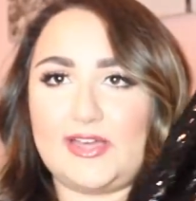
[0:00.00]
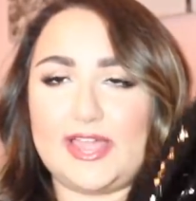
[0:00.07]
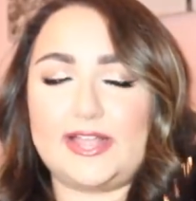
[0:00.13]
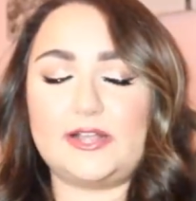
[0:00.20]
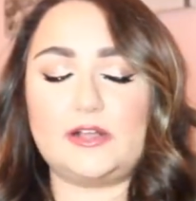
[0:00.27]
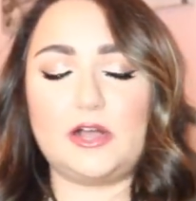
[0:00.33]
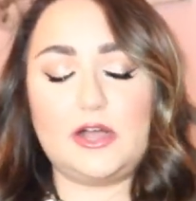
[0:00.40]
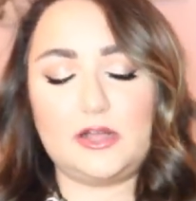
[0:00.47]

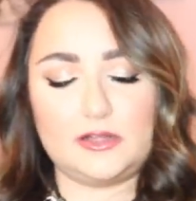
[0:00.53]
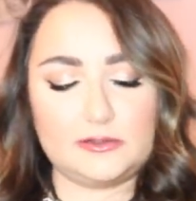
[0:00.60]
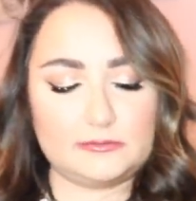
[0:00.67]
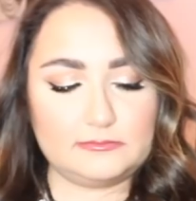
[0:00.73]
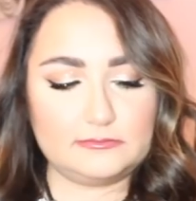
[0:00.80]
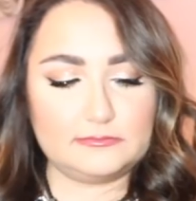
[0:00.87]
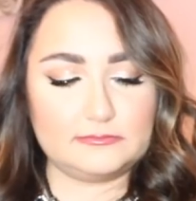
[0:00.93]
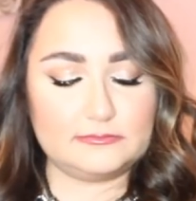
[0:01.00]
like, oh,
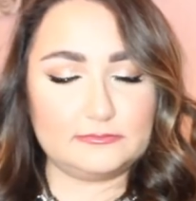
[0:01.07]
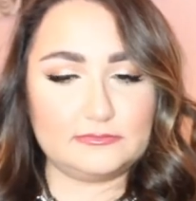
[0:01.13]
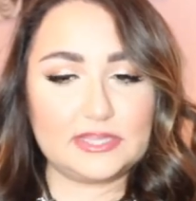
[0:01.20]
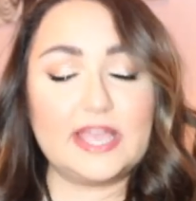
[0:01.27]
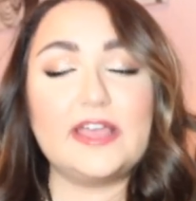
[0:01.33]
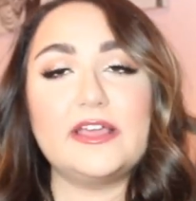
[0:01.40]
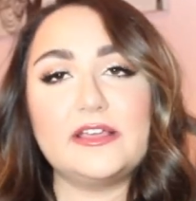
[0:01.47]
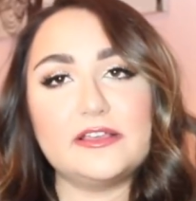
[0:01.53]

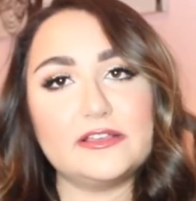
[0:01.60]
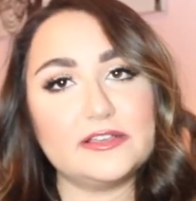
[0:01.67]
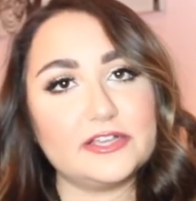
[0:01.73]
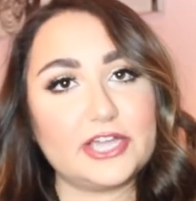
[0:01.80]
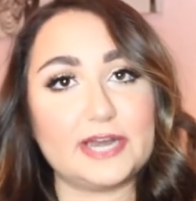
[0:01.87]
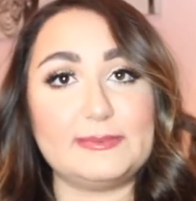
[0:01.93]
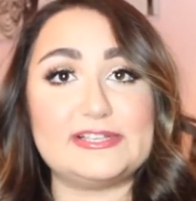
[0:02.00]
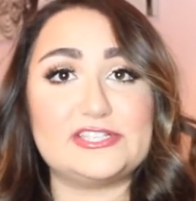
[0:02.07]
I'm
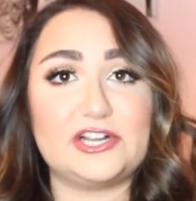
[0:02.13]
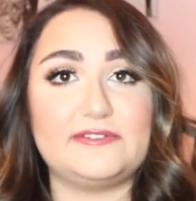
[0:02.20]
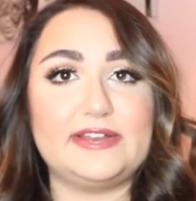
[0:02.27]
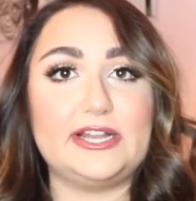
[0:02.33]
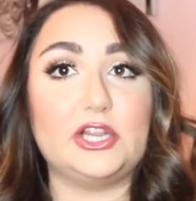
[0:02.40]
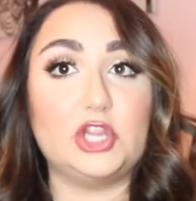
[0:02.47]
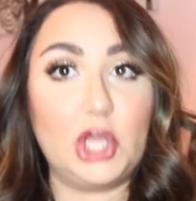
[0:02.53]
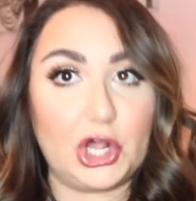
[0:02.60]
gonna be
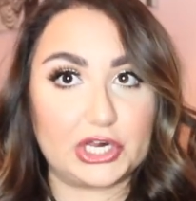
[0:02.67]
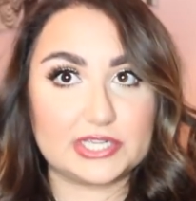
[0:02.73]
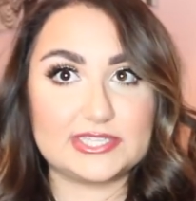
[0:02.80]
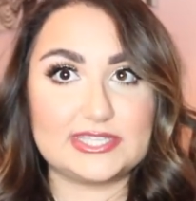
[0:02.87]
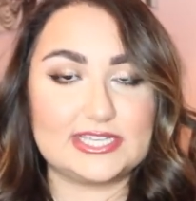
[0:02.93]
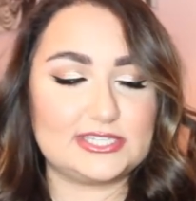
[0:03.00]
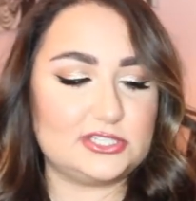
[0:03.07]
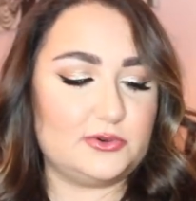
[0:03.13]
serving
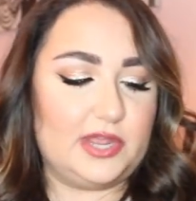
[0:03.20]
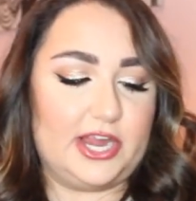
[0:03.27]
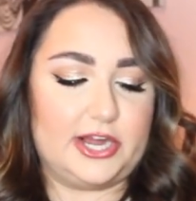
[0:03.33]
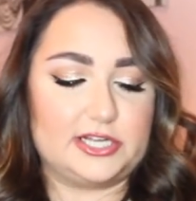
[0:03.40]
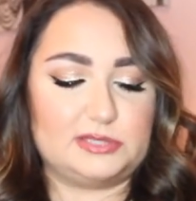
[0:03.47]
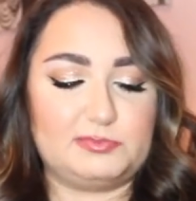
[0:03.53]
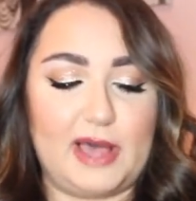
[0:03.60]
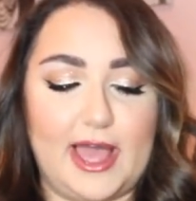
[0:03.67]
looks this New
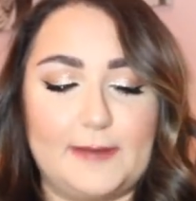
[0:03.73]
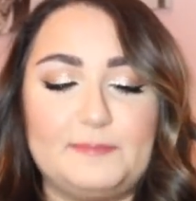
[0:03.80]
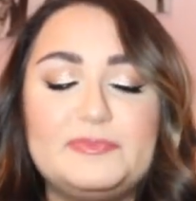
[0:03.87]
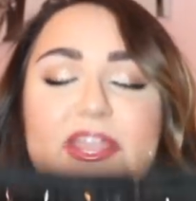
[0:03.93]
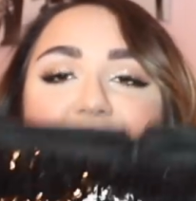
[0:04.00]
Year's. But